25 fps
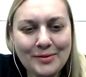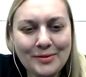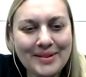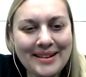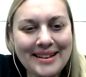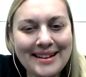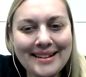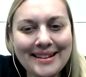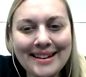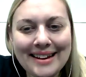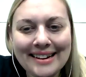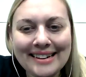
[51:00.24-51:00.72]

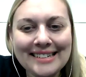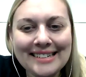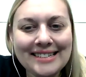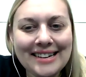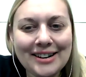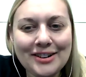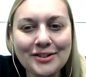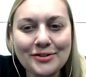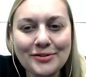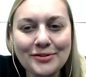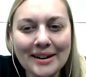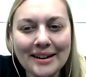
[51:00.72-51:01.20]
Unique,
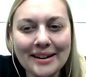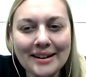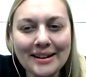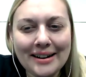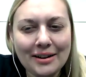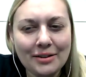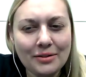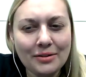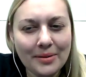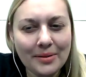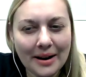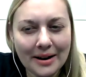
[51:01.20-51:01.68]

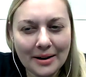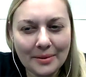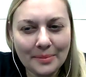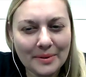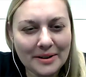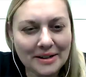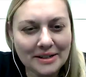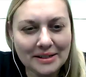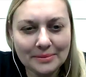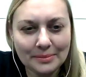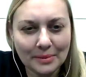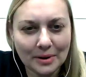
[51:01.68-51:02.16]
eccentric,
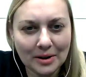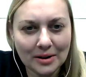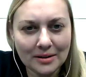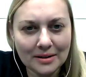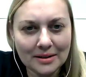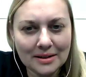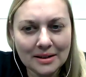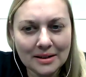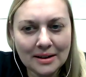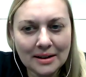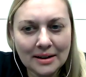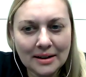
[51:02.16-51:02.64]
incredibly
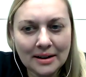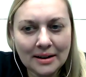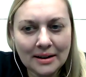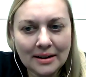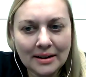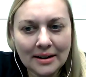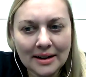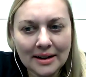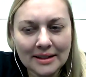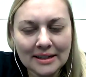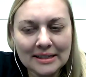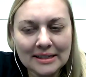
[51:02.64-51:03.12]
smart,
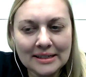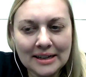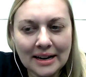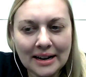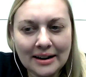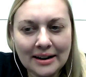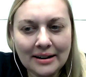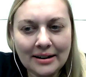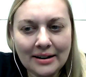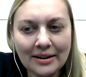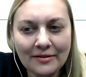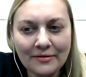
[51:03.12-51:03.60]
and the
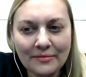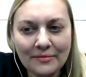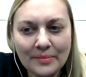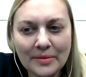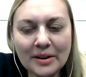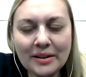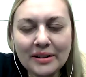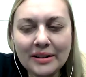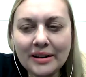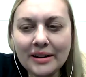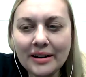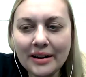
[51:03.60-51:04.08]
son of
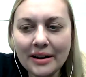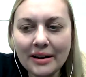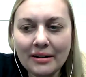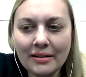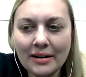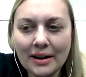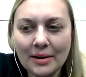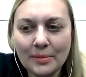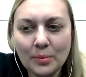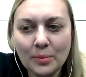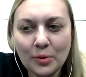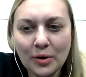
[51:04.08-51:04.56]

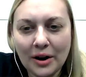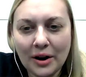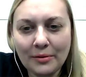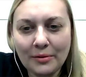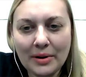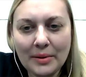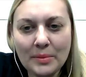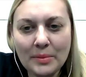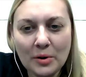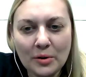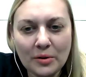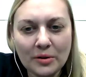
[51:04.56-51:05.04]
millionaire and
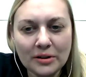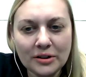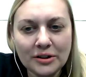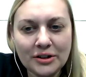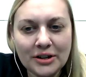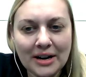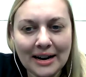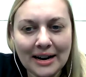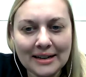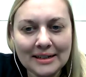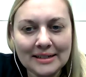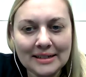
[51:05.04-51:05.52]
Broadway
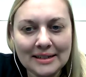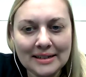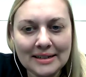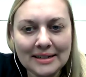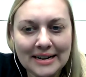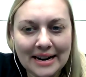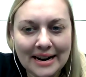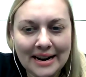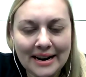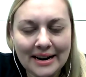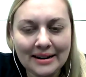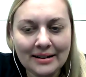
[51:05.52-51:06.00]
mogul
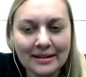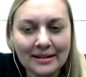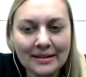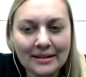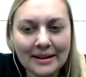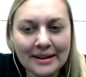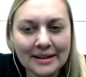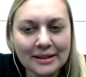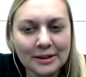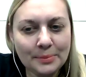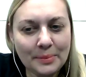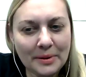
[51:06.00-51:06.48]
Jackson Dane,
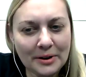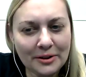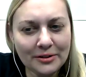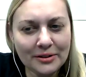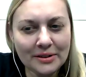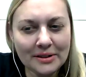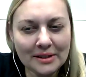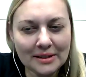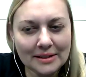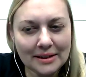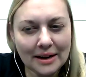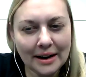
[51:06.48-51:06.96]
his
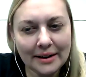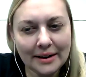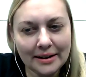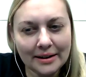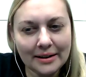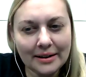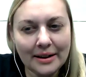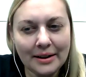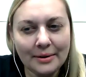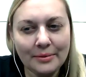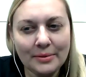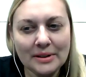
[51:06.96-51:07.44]
peers
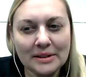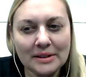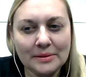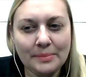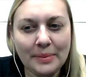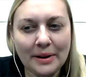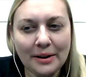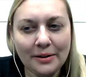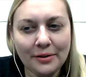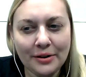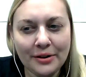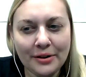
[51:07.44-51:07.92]
decided he
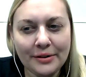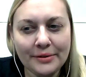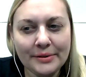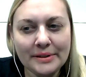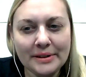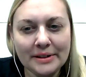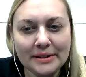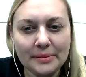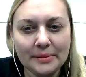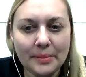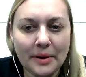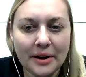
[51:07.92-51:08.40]
was better
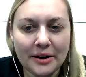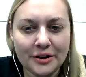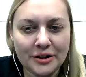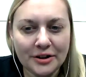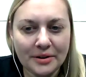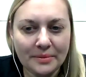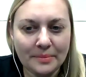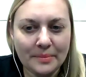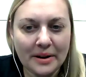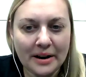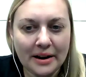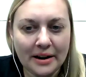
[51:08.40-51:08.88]
used as a
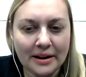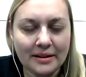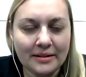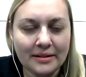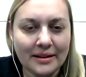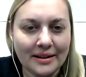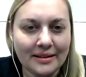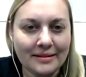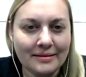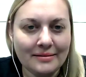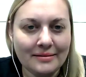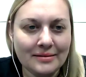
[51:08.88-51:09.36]
punching
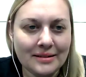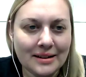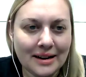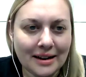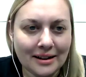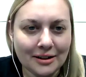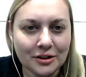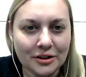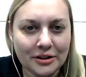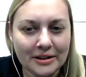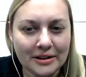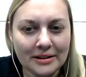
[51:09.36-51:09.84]
bag than
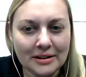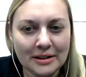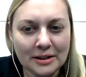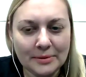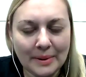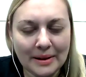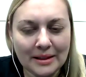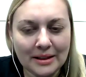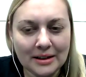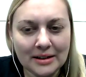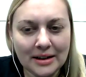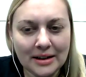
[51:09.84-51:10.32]
to actually
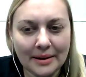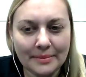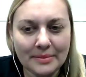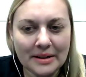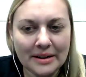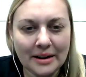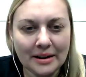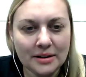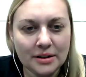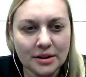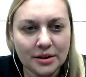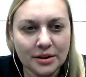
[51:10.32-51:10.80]
spend the
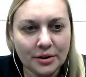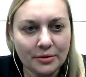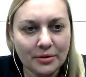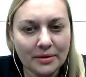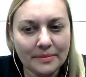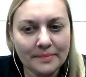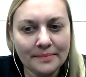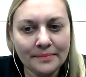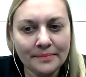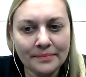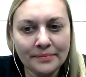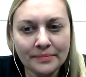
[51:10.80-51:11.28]
time to get to know
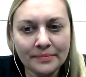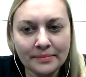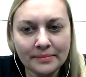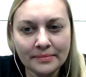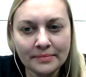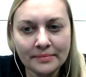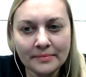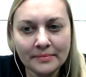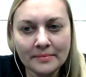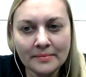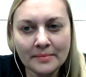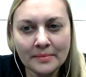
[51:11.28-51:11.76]
him.
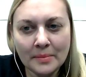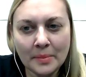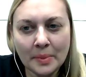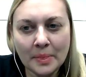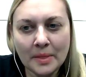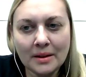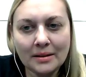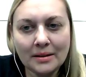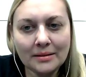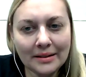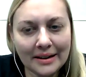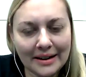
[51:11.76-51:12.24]

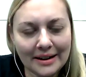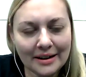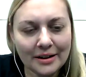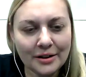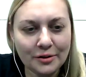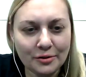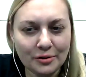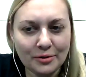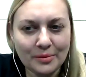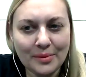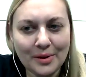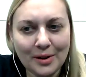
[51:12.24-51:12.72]

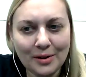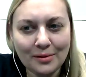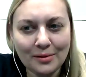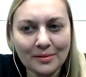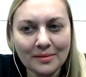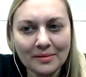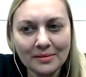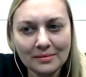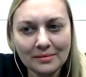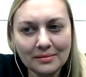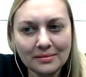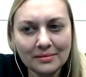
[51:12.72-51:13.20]
Leah knew him,
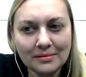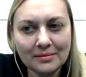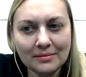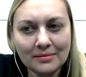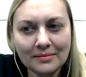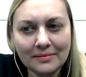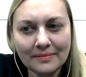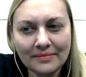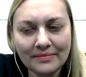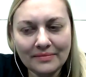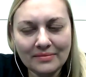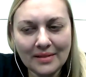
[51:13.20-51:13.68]
though.
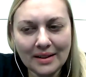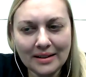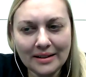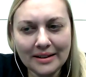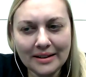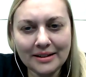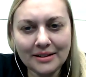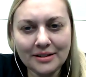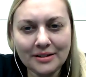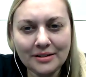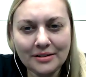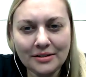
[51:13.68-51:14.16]

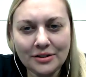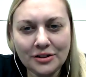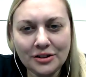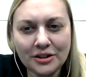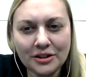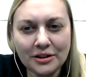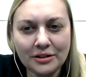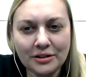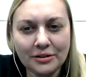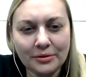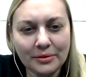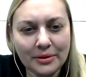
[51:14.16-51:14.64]
At least
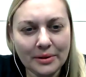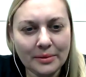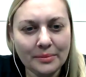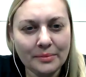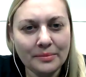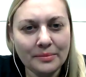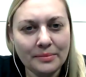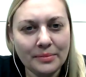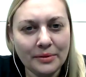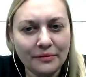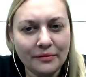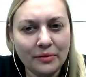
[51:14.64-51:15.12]
she knew
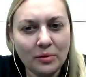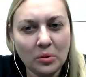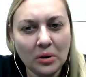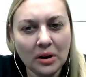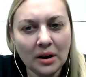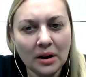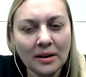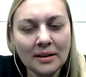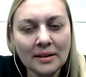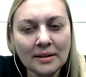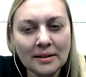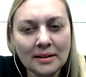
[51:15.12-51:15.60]
him
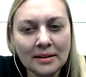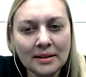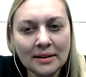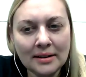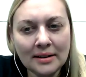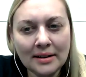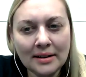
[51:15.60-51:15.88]
before.